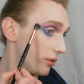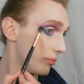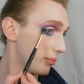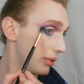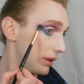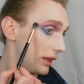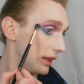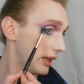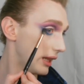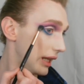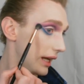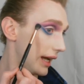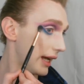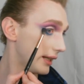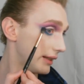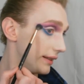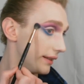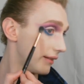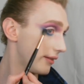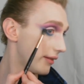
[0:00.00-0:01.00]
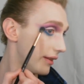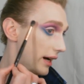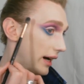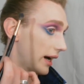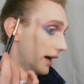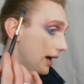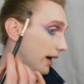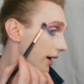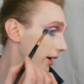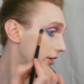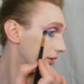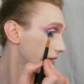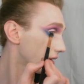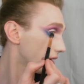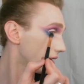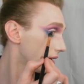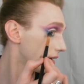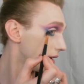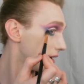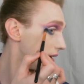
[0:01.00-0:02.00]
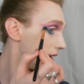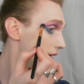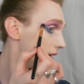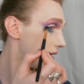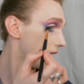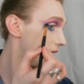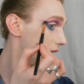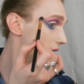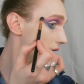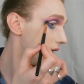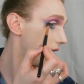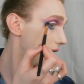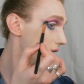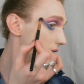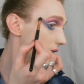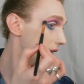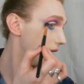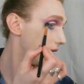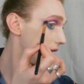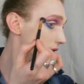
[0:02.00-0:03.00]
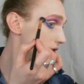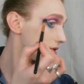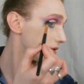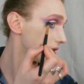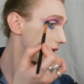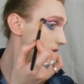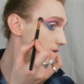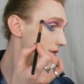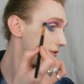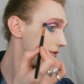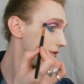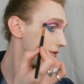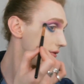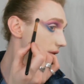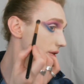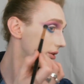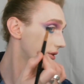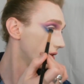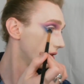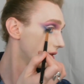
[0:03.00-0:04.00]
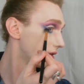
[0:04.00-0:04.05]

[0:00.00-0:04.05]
blend that out, and that should give you